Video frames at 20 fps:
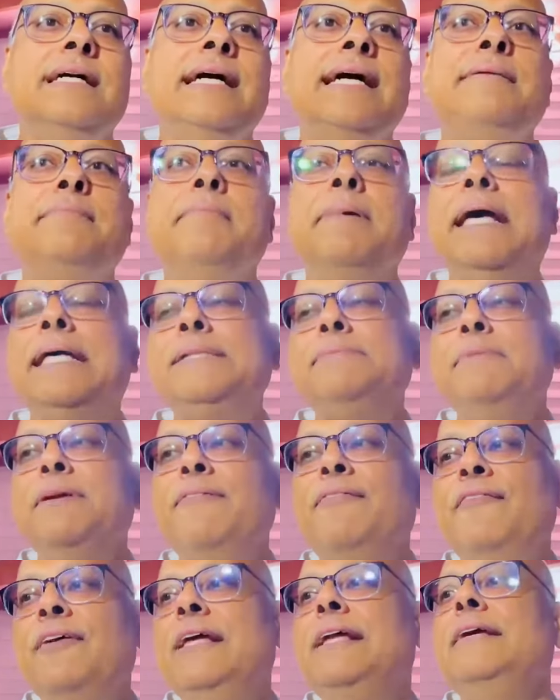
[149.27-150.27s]
It makes
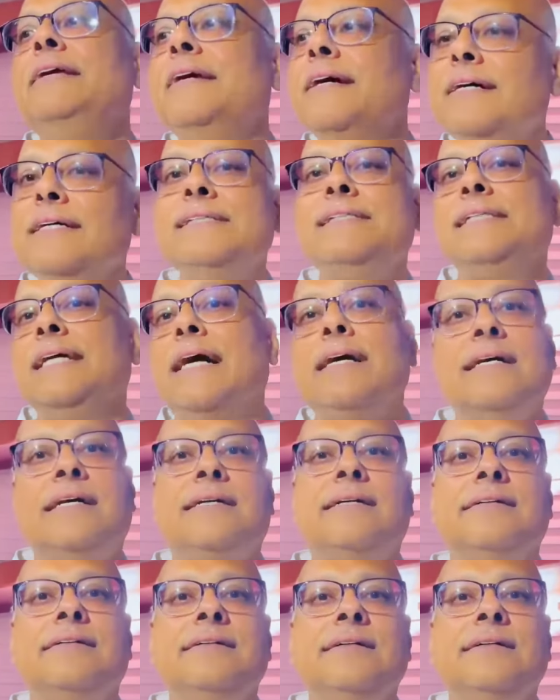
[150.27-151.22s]
me feel years younger.